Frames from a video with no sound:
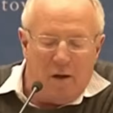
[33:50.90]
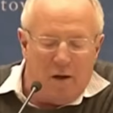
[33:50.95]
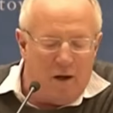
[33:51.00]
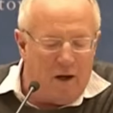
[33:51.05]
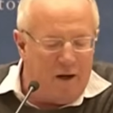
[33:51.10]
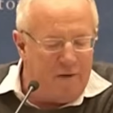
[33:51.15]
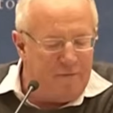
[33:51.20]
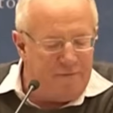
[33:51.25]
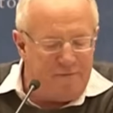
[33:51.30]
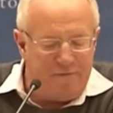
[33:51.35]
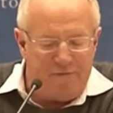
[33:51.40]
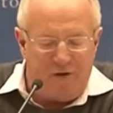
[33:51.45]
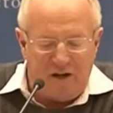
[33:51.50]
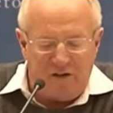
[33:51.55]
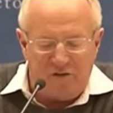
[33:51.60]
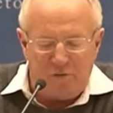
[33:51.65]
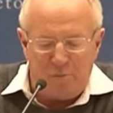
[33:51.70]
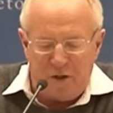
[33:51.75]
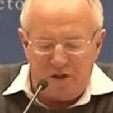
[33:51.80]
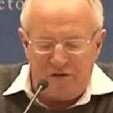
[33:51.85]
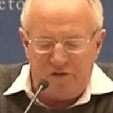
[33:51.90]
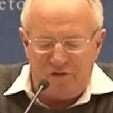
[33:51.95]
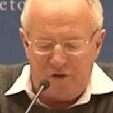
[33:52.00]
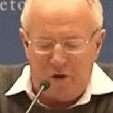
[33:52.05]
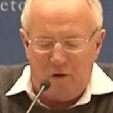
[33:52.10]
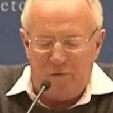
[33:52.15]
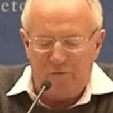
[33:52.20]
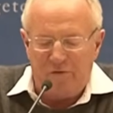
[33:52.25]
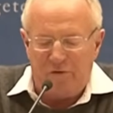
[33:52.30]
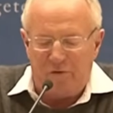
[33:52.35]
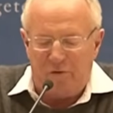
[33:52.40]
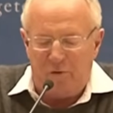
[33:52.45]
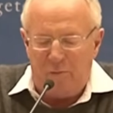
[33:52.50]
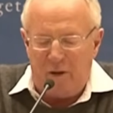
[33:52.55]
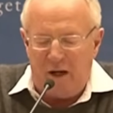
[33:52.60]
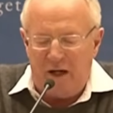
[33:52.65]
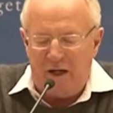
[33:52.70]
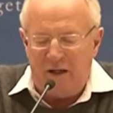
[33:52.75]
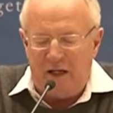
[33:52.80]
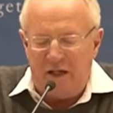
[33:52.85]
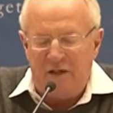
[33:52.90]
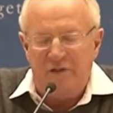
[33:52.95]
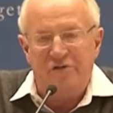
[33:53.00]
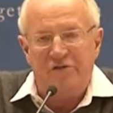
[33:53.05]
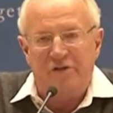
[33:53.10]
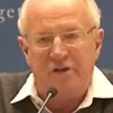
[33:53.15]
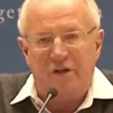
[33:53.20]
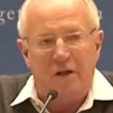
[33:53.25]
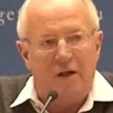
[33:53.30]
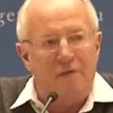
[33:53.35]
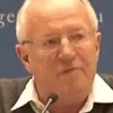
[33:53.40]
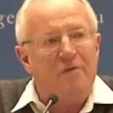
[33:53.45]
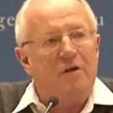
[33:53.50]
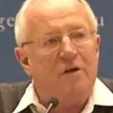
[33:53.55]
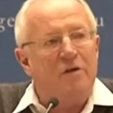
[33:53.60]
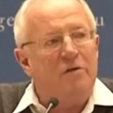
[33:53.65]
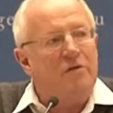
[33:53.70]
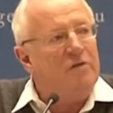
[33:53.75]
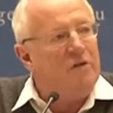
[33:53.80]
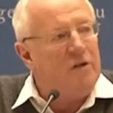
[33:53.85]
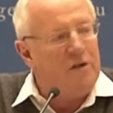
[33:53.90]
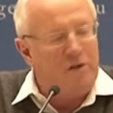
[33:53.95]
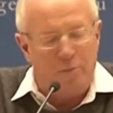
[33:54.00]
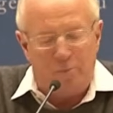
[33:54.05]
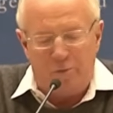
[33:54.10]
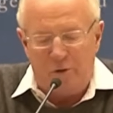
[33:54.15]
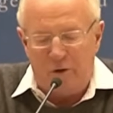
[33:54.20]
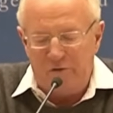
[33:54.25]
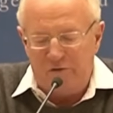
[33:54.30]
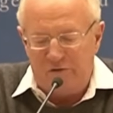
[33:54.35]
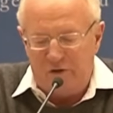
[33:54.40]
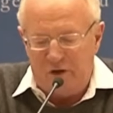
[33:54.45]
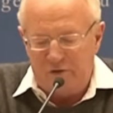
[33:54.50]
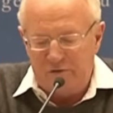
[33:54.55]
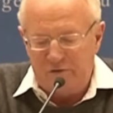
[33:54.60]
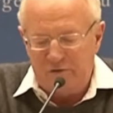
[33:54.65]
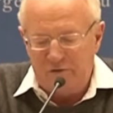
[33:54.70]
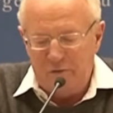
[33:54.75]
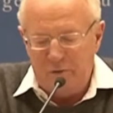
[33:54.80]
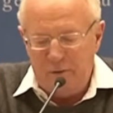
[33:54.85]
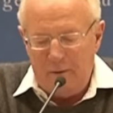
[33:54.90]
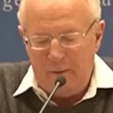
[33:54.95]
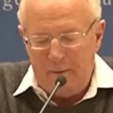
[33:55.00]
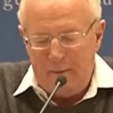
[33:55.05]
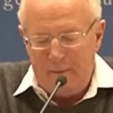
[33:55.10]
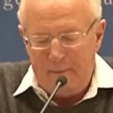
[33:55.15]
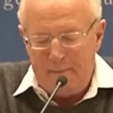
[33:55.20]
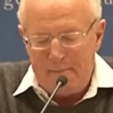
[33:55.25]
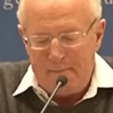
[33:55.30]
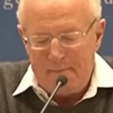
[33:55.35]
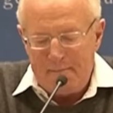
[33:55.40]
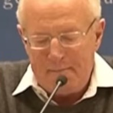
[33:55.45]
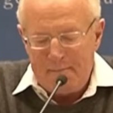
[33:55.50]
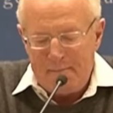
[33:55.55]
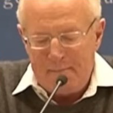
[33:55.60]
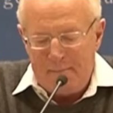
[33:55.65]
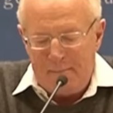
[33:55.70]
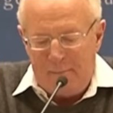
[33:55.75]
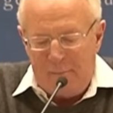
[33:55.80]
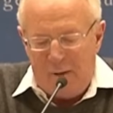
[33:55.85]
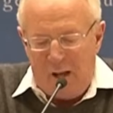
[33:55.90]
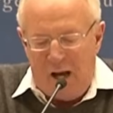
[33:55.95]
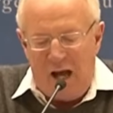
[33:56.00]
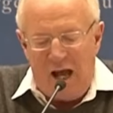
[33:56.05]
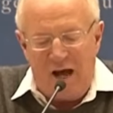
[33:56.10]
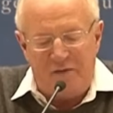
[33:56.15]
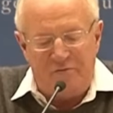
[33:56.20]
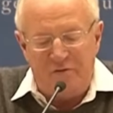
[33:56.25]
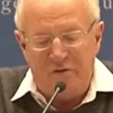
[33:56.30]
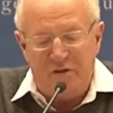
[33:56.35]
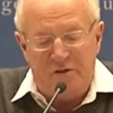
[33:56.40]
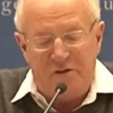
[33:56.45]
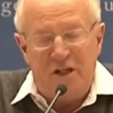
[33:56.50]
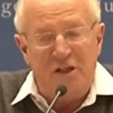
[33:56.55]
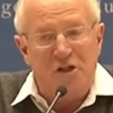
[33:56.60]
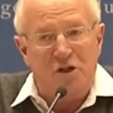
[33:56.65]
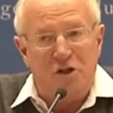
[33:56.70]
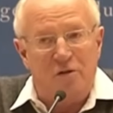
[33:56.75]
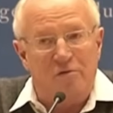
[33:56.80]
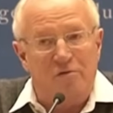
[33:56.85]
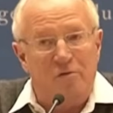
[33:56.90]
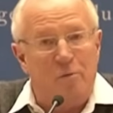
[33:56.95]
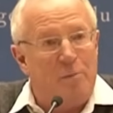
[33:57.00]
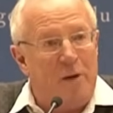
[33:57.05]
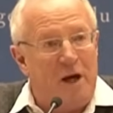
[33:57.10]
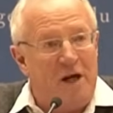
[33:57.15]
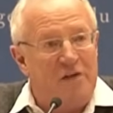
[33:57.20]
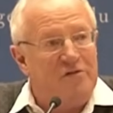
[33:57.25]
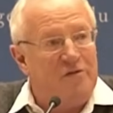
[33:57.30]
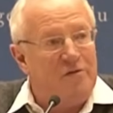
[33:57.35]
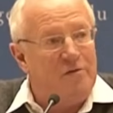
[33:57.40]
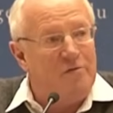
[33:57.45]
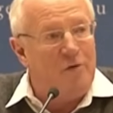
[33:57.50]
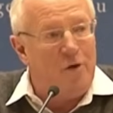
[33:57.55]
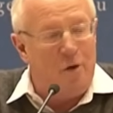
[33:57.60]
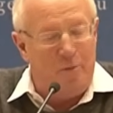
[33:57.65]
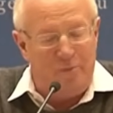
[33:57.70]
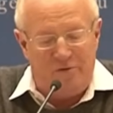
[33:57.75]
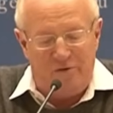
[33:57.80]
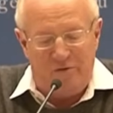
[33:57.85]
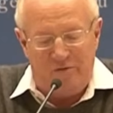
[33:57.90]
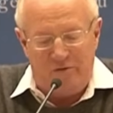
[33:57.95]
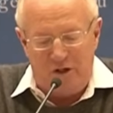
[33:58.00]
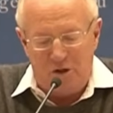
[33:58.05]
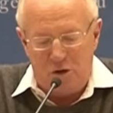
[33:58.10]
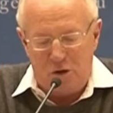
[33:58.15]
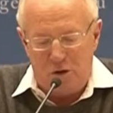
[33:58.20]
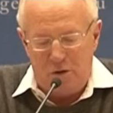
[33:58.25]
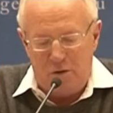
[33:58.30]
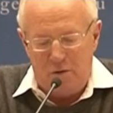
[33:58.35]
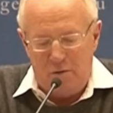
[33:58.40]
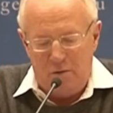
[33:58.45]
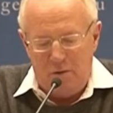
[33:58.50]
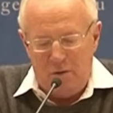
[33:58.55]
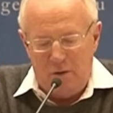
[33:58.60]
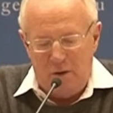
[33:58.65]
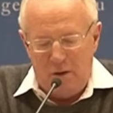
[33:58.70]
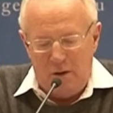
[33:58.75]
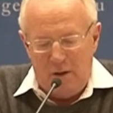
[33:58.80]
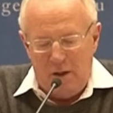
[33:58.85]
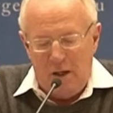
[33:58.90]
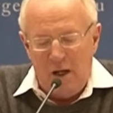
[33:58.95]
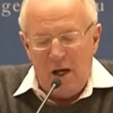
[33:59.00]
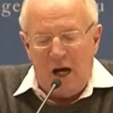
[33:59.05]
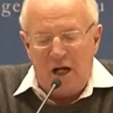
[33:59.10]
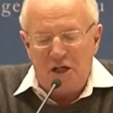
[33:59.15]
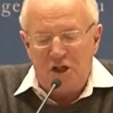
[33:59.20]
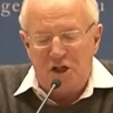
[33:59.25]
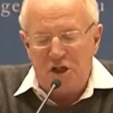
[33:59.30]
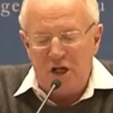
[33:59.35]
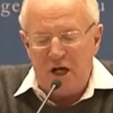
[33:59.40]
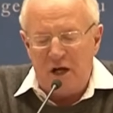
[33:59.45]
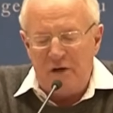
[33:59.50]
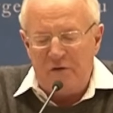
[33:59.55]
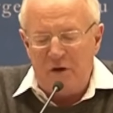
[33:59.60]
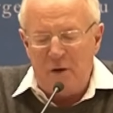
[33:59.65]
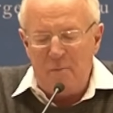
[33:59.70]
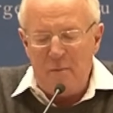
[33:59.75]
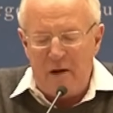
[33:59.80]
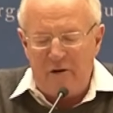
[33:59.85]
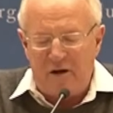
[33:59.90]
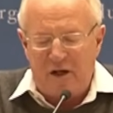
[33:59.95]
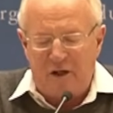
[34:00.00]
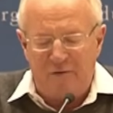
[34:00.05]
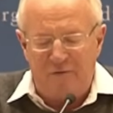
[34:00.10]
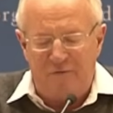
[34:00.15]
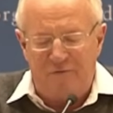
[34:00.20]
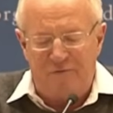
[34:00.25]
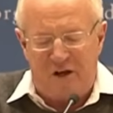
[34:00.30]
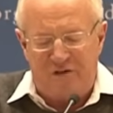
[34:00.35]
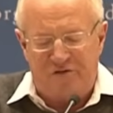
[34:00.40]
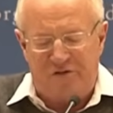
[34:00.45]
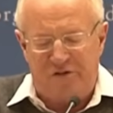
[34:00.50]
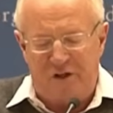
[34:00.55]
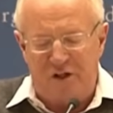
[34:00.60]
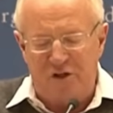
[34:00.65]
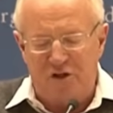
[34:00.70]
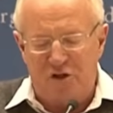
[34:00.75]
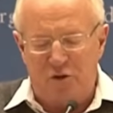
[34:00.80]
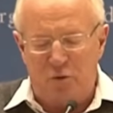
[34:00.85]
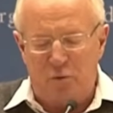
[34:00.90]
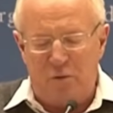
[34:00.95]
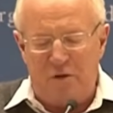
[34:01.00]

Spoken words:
I fight myself to remain insignificant in the process. I haven't the nature for passive observation. I share the American fascination